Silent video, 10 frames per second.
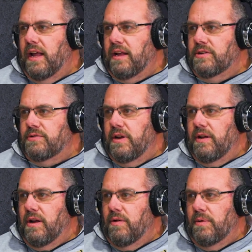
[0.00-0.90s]

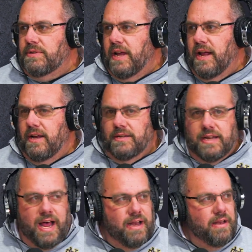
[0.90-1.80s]
you know what I'm saying? He's
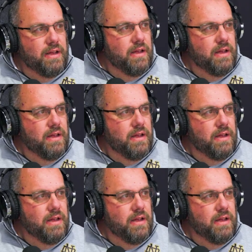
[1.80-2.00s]
not.